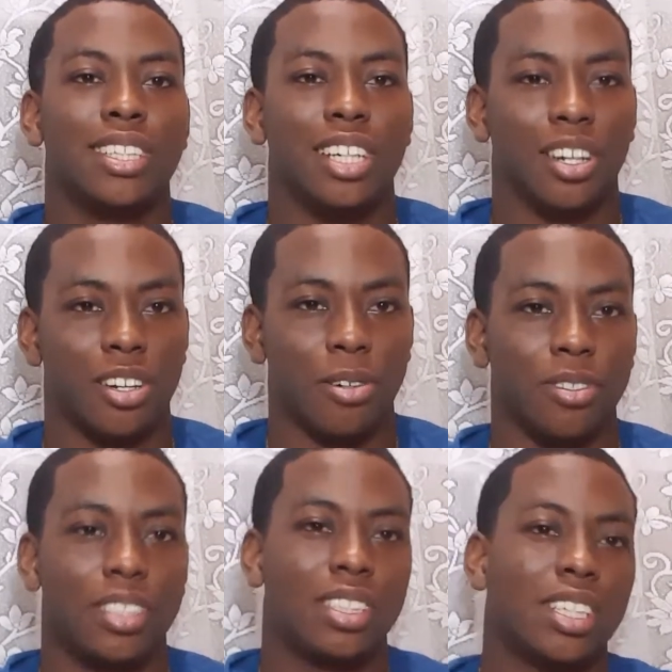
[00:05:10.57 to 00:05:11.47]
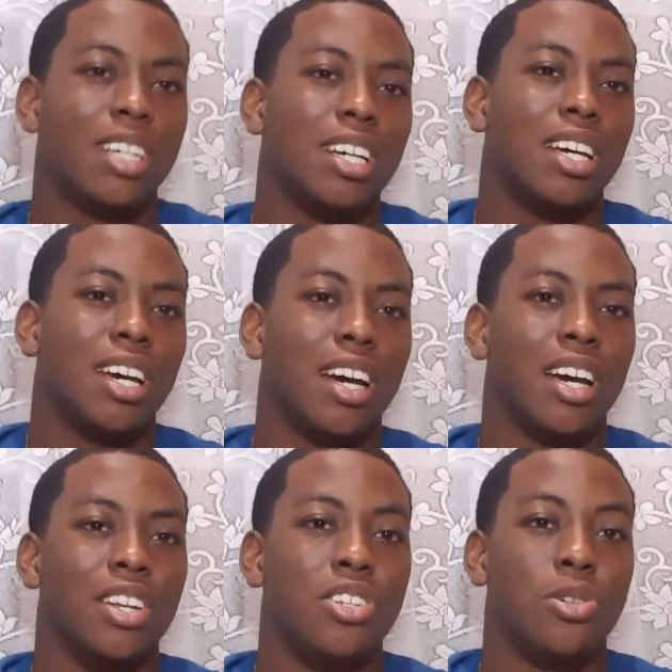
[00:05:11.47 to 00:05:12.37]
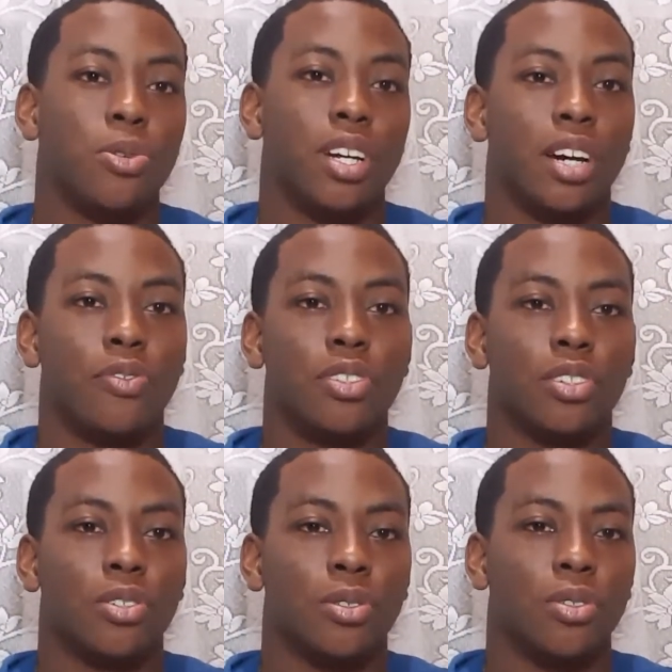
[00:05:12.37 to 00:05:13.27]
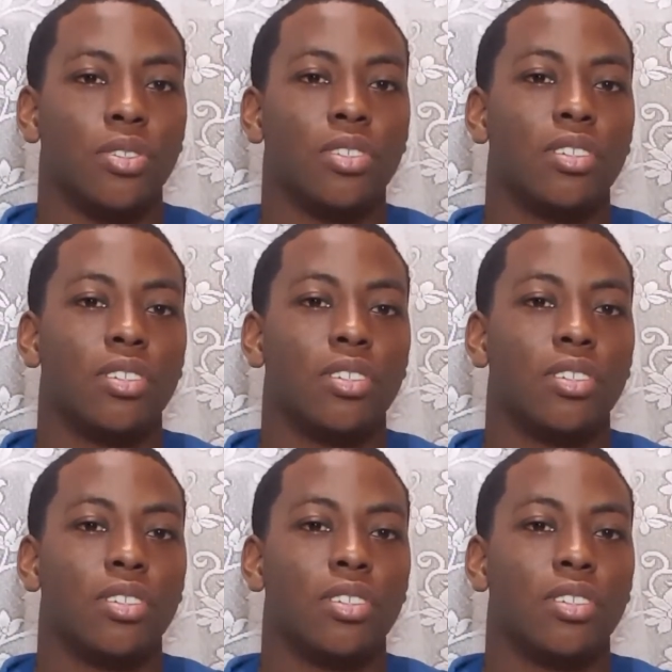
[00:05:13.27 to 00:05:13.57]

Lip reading: to your account, and you would have to go